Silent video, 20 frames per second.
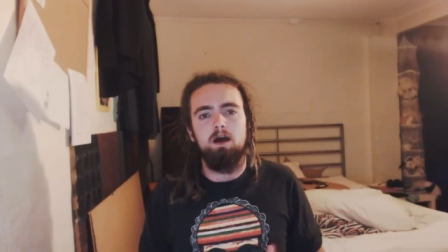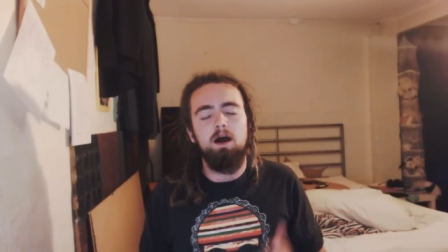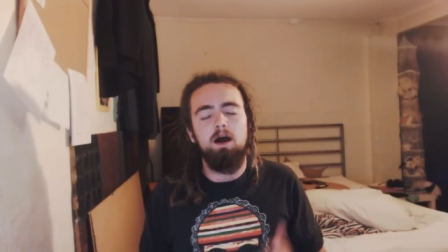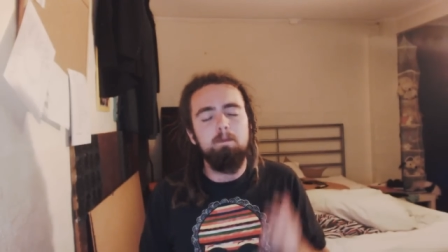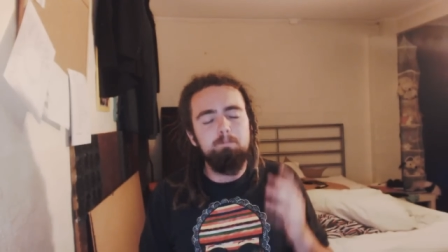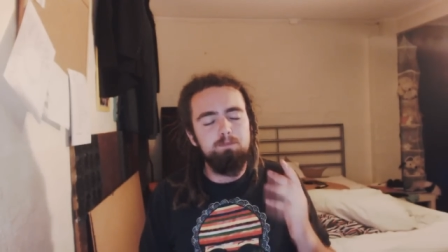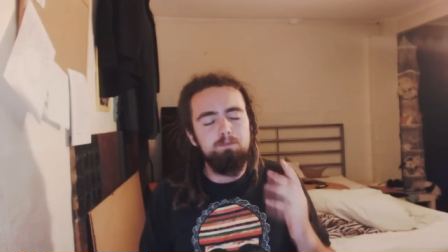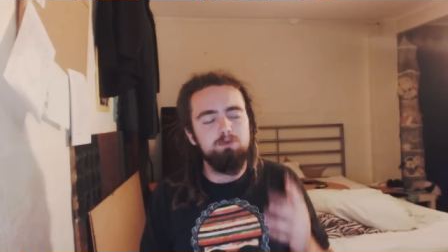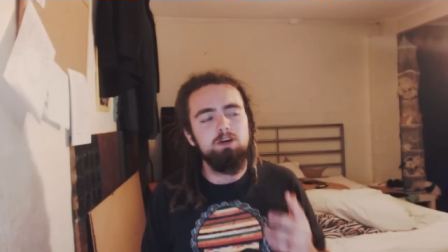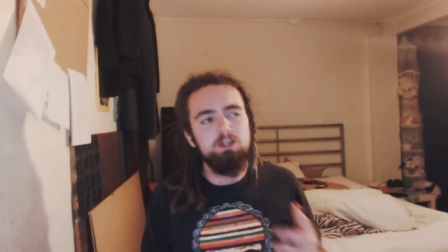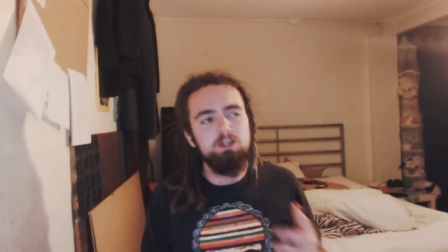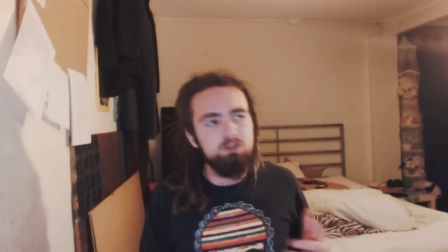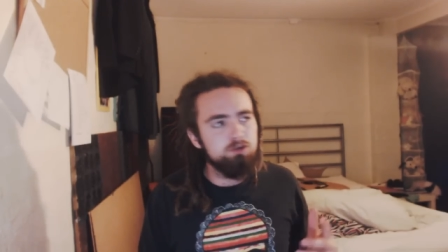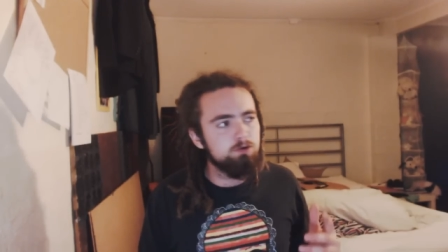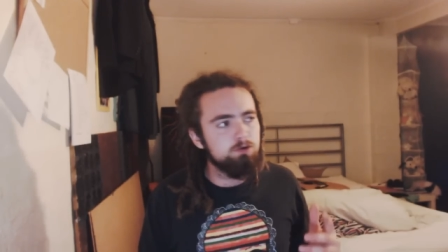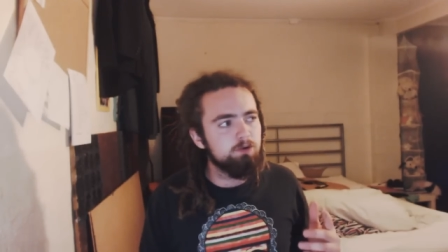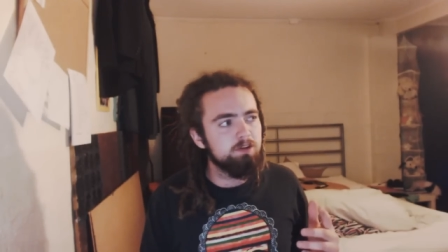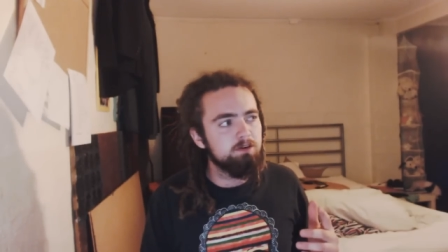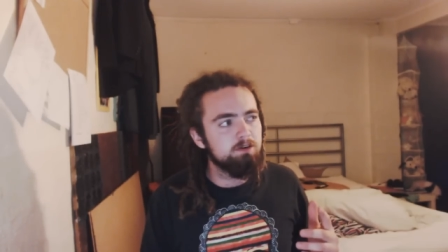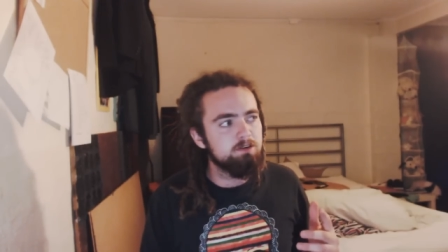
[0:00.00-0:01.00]
I'm pretty
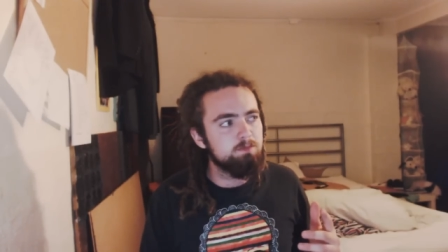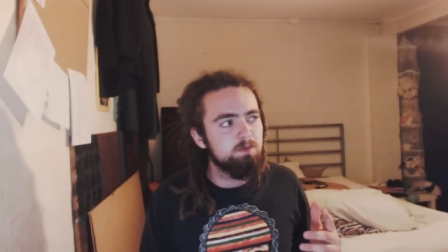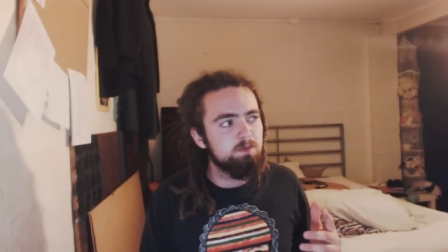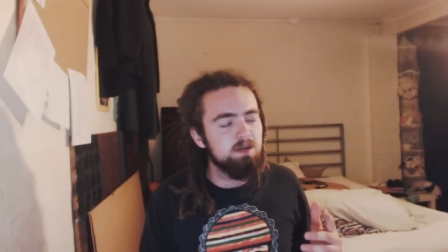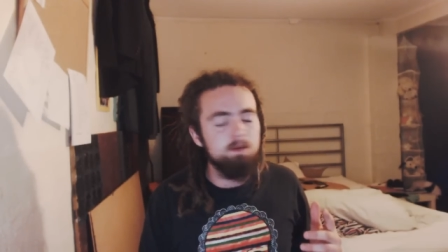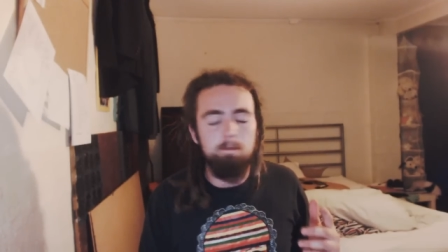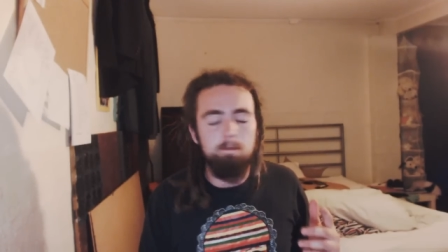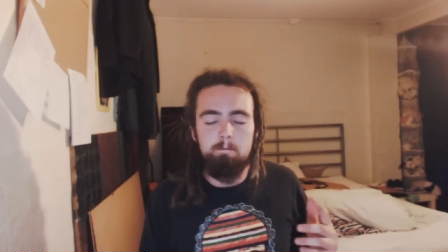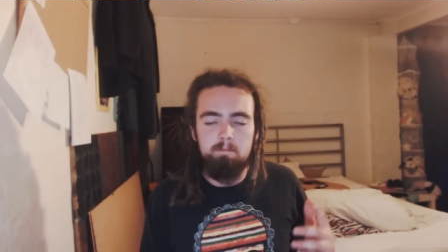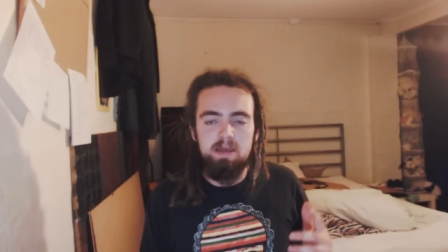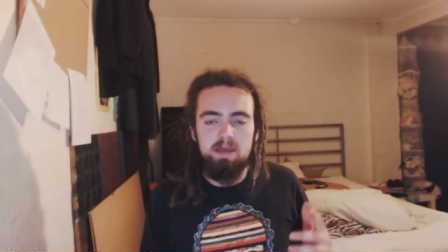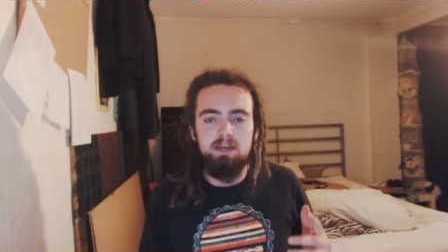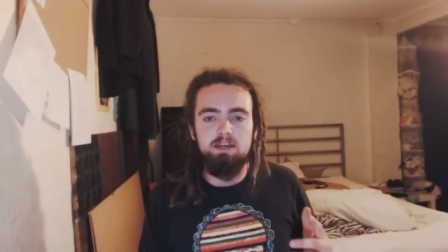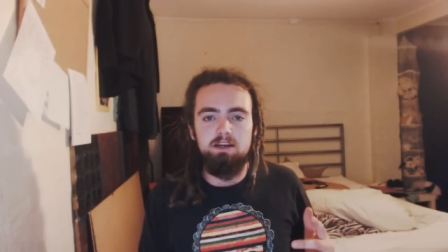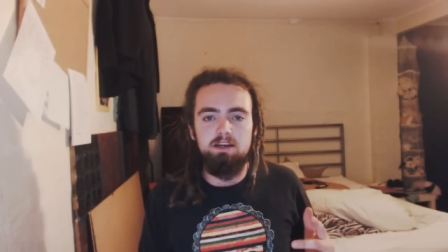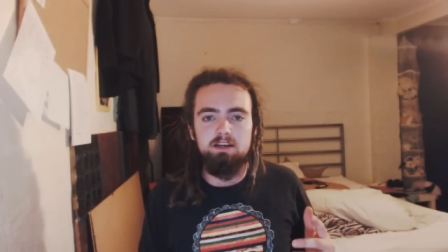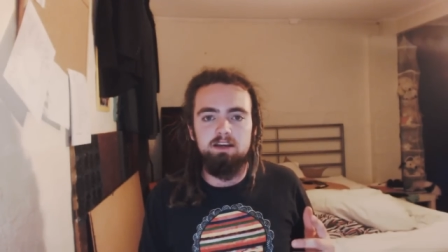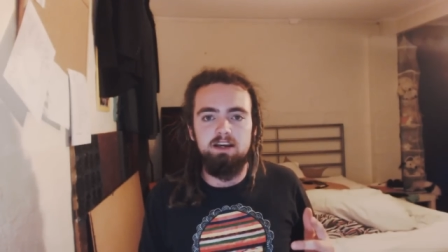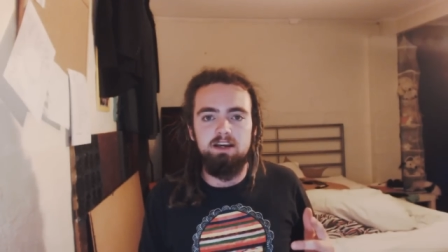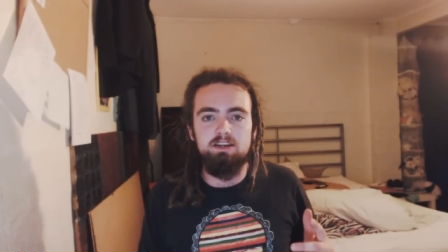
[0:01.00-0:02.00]
sure there has been
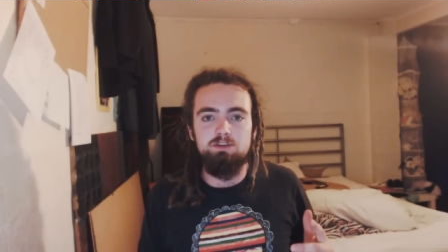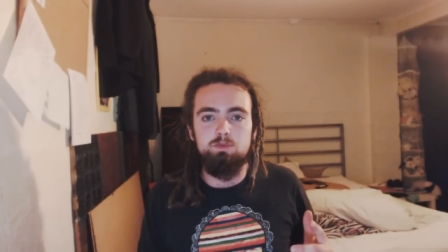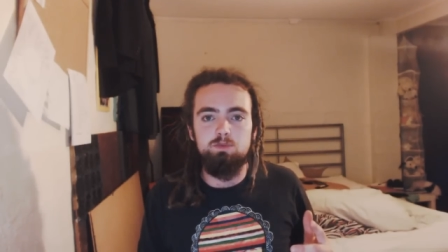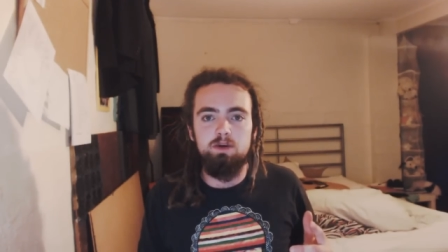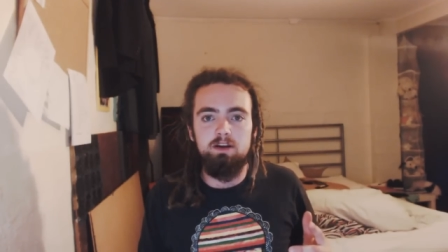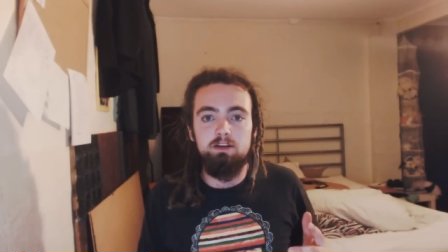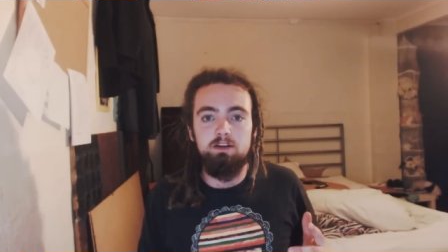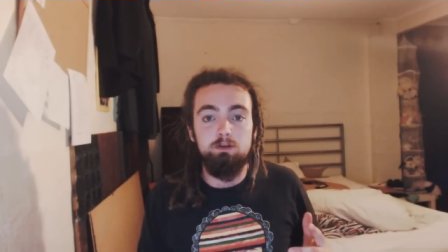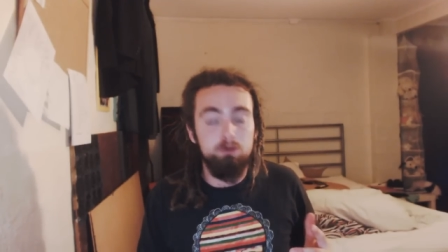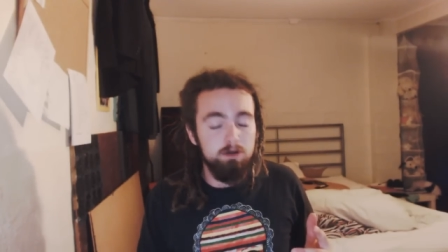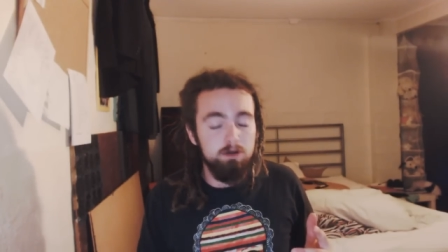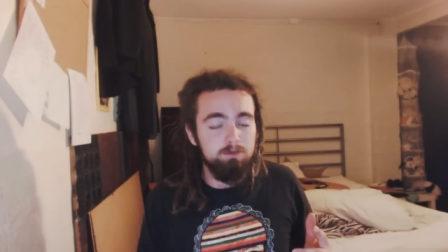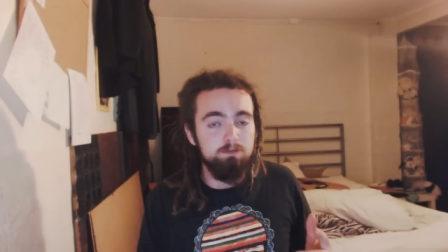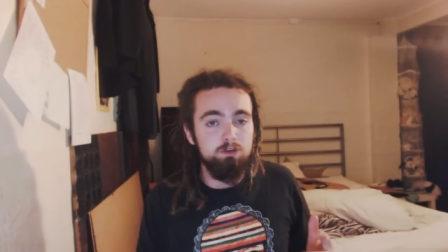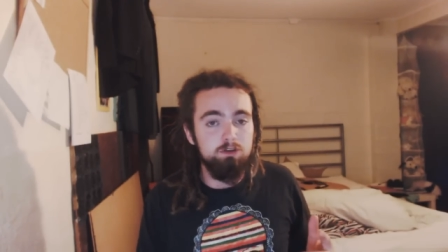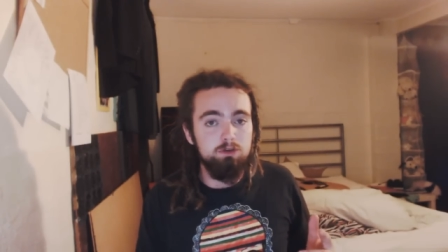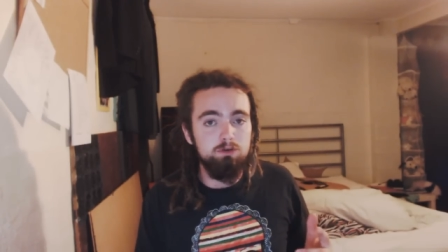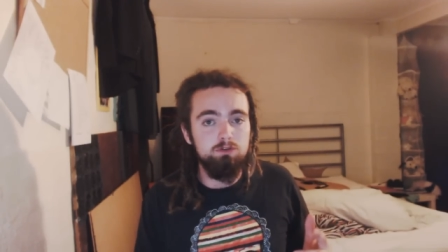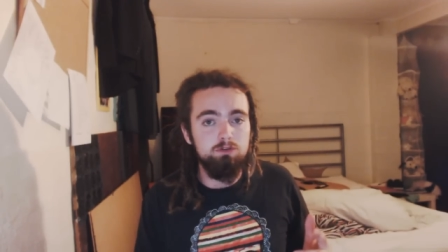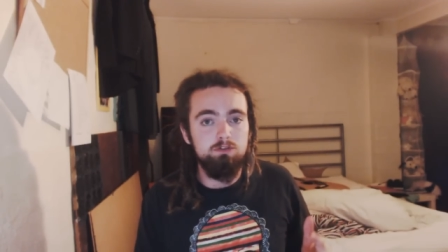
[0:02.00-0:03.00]
many a case where you
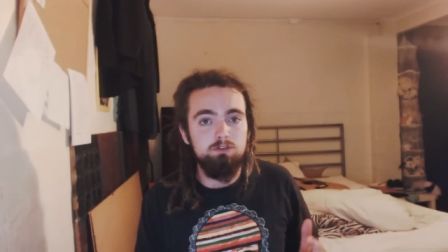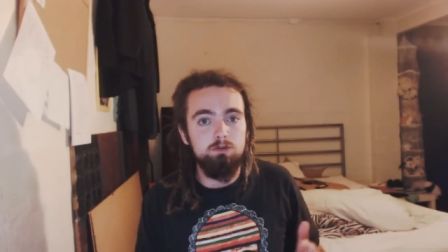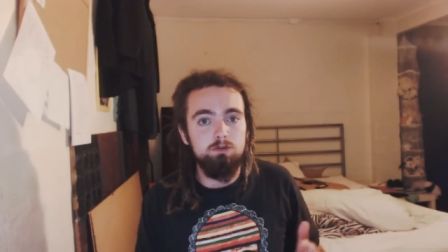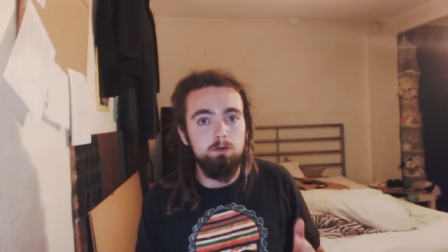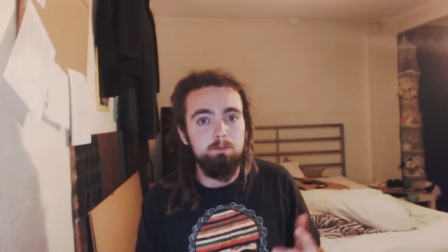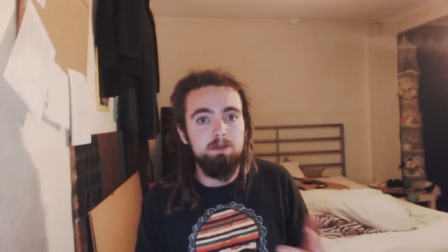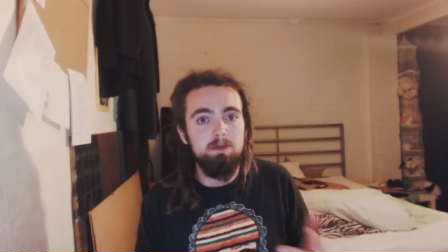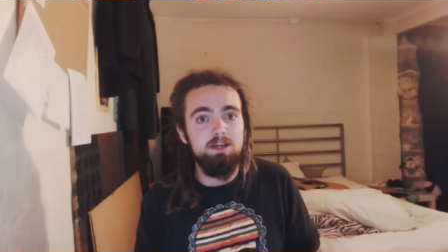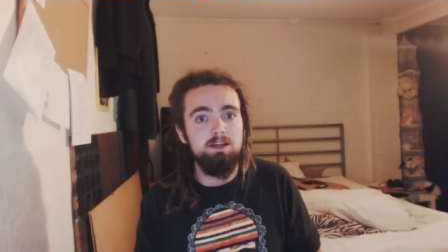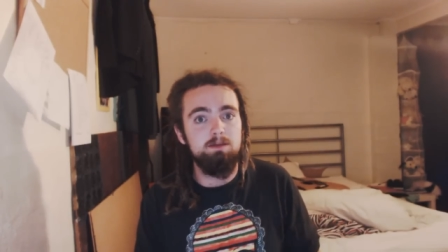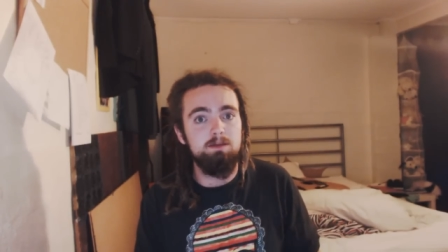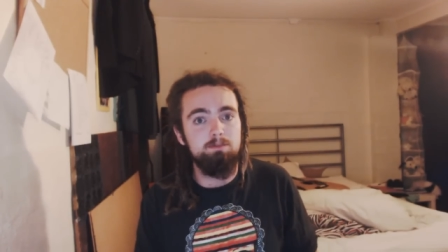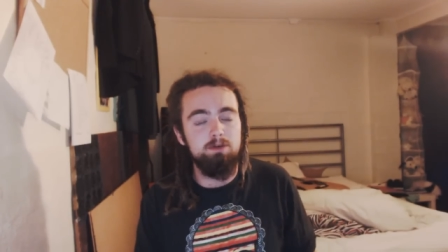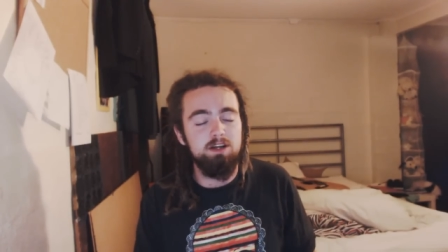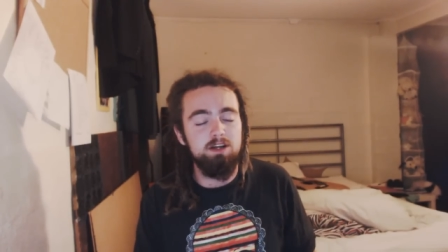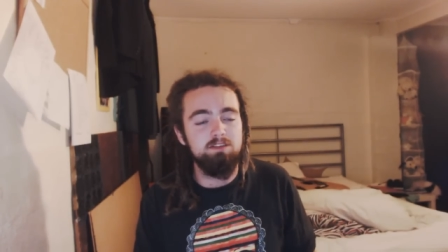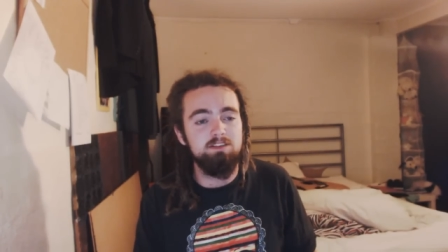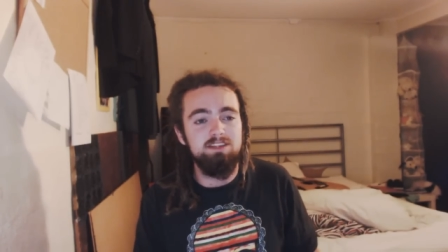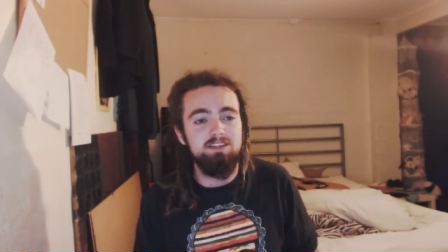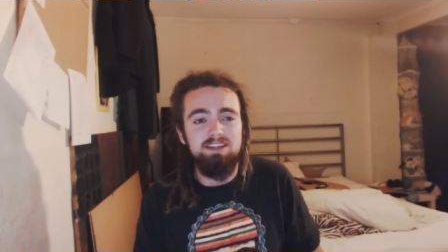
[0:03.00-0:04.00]
have used your media
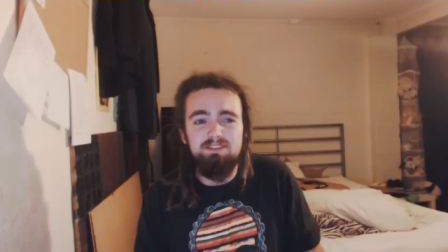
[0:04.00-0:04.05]
presence,